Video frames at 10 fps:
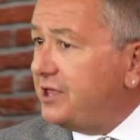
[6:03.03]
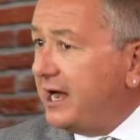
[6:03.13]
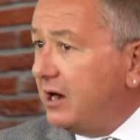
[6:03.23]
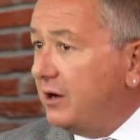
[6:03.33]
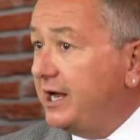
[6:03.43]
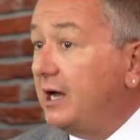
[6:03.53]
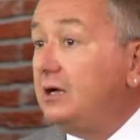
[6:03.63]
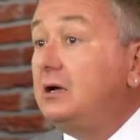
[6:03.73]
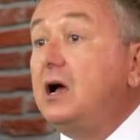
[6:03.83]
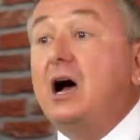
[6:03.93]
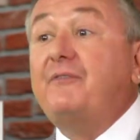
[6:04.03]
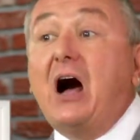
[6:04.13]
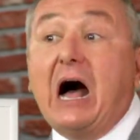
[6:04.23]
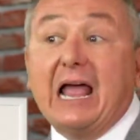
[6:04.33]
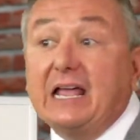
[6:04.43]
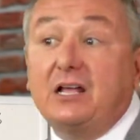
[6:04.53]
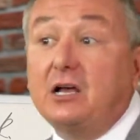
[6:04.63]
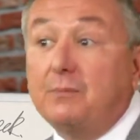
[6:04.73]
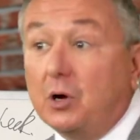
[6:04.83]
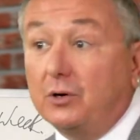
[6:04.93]
area of high
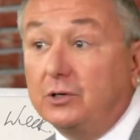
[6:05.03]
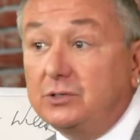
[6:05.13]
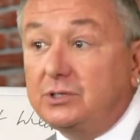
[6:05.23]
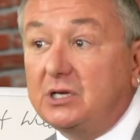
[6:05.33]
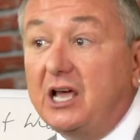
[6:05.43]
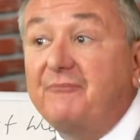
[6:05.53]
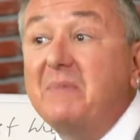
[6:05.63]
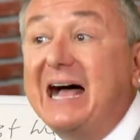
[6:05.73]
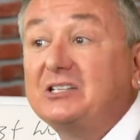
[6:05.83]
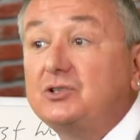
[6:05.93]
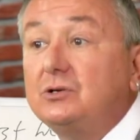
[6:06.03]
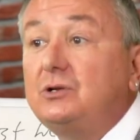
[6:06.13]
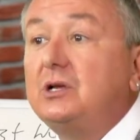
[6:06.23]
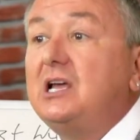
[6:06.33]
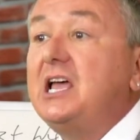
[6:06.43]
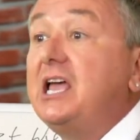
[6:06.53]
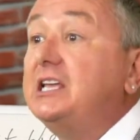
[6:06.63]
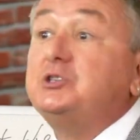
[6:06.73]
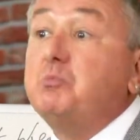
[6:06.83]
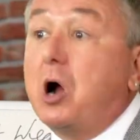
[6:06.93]
income earners have mastered
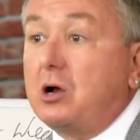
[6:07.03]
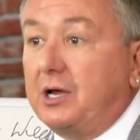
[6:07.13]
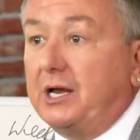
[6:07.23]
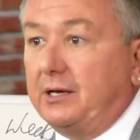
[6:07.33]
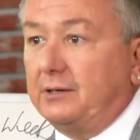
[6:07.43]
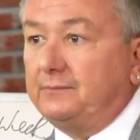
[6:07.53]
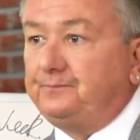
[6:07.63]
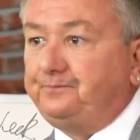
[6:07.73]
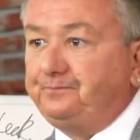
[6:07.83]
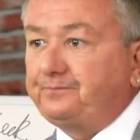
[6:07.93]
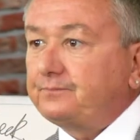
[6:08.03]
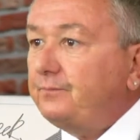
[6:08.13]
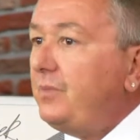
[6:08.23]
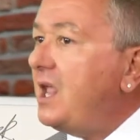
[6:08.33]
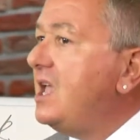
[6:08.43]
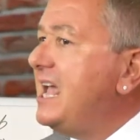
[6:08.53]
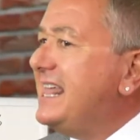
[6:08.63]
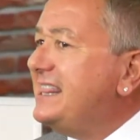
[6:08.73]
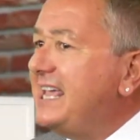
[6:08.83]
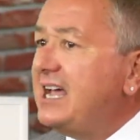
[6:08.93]
is marketing.
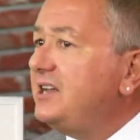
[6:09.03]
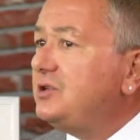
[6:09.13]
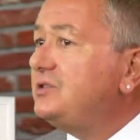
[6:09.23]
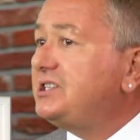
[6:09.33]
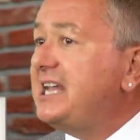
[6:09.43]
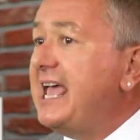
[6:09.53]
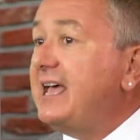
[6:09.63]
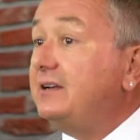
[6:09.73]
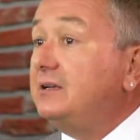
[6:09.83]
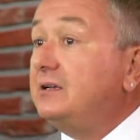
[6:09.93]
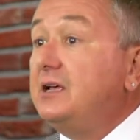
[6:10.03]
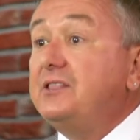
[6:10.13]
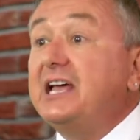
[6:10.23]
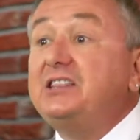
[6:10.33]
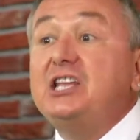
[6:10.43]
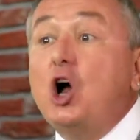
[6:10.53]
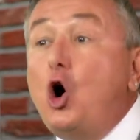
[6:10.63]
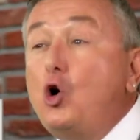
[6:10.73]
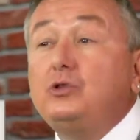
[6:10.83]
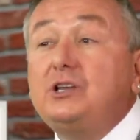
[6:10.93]
They understand that the
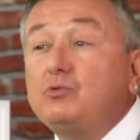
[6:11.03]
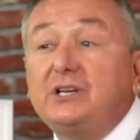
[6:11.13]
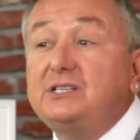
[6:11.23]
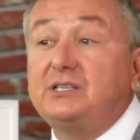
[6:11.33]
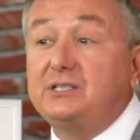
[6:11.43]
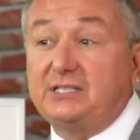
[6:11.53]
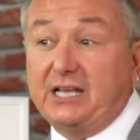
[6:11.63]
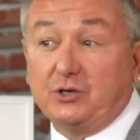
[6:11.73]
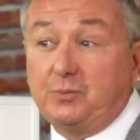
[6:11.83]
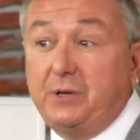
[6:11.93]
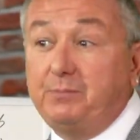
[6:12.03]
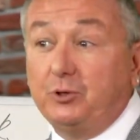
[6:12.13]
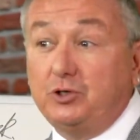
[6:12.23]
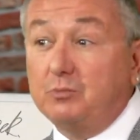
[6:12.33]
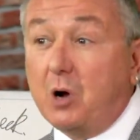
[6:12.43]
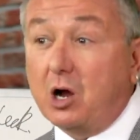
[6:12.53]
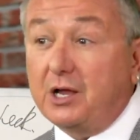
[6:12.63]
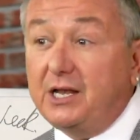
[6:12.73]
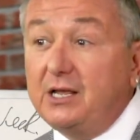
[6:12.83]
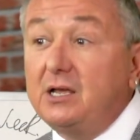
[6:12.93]
only reason salespeople do
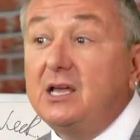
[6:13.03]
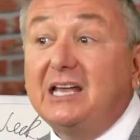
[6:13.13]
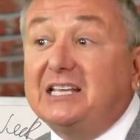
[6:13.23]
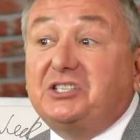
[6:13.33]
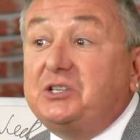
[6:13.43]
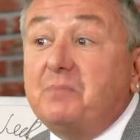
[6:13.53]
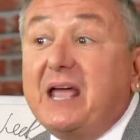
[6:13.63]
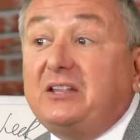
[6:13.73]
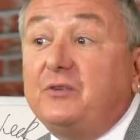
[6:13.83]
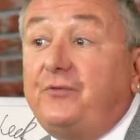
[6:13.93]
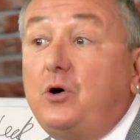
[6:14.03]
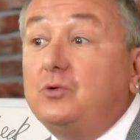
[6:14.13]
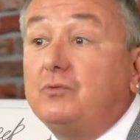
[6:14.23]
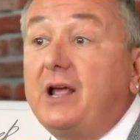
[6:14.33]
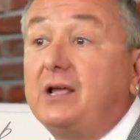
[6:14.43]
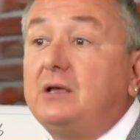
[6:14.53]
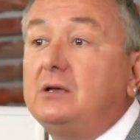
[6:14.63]
marketing is to make the phone ring